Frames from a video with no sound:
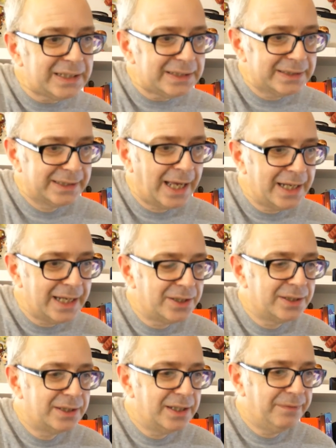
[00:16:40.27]
That is a
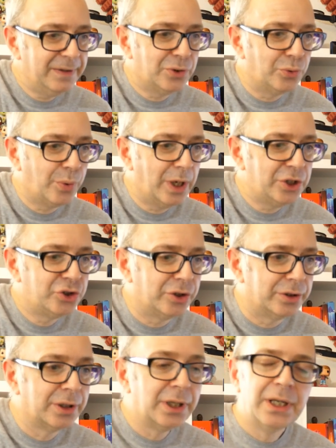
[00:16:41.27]
difficult
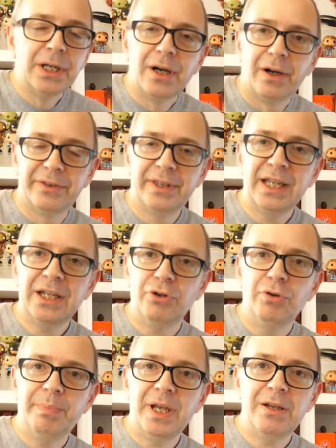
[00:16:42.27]
question. I think it
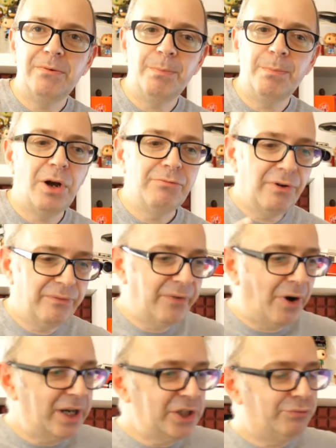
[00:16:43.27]
would be my
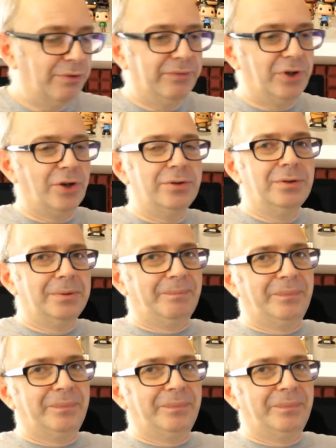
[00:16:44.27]
revised review.